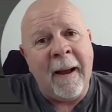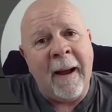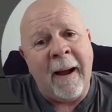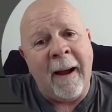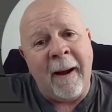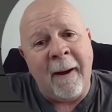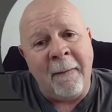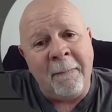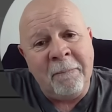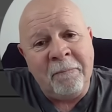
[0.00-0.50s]

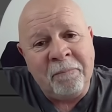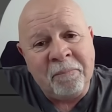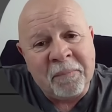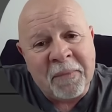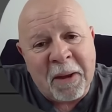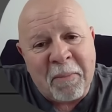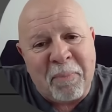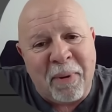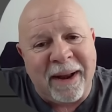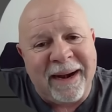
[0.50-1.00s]

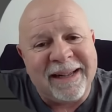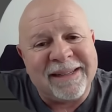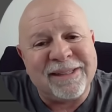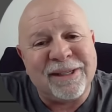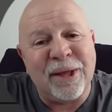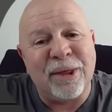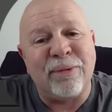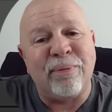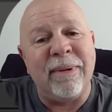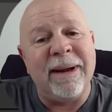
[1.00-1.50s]
But it's
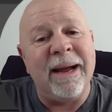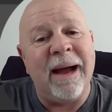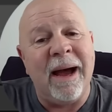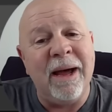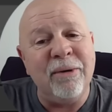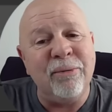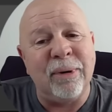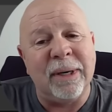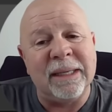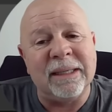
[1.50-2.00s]
the
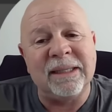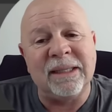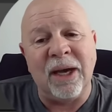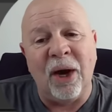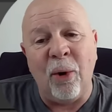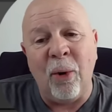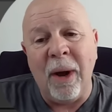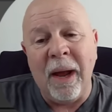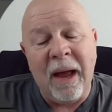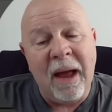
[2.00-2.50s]
300.
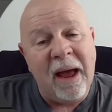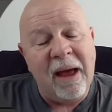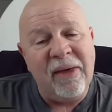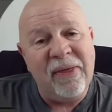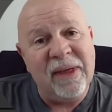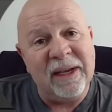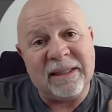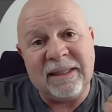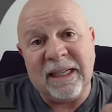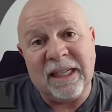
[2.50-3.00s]
So
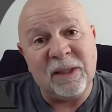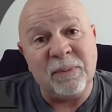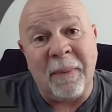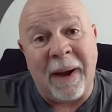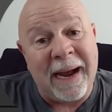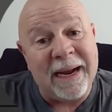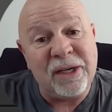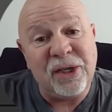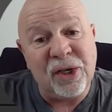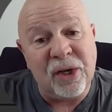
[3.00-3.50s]
this is
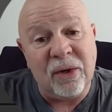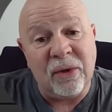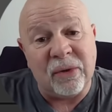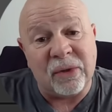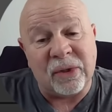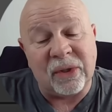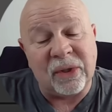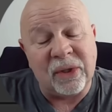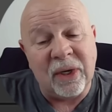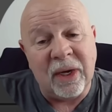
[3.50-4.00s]
my
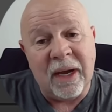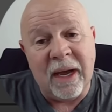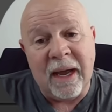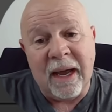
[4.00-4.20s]
juice.